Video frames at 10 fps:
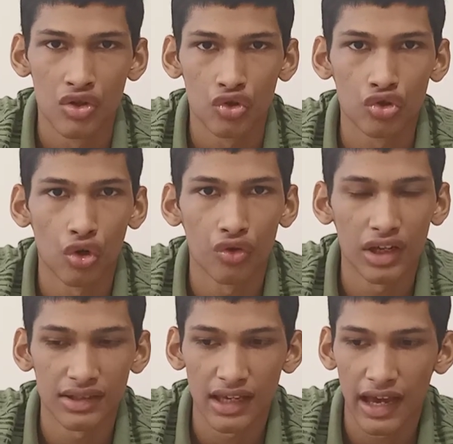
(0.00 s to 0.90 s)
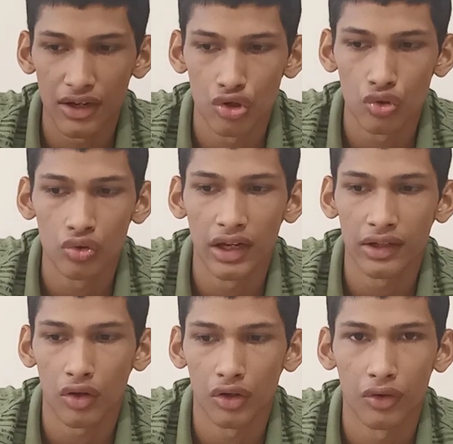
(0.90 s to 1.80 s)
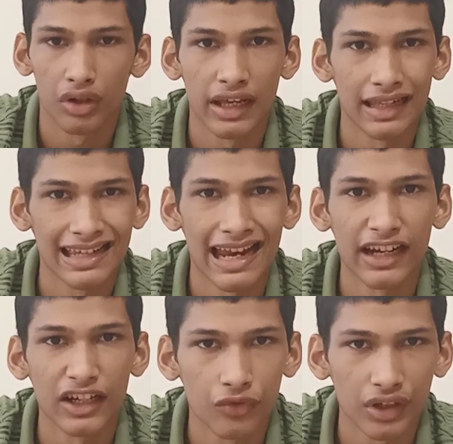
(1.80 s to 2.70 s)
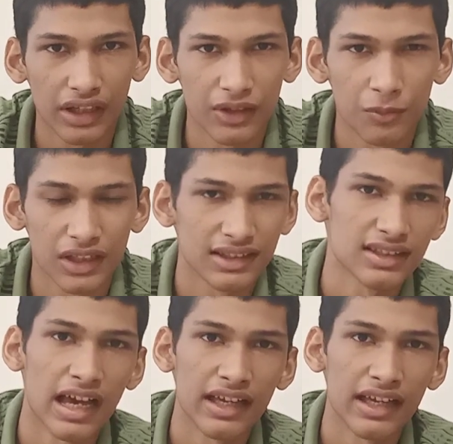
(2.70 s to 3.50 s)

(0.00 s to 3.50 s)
So yes, I do that on a daily and a weekly basis.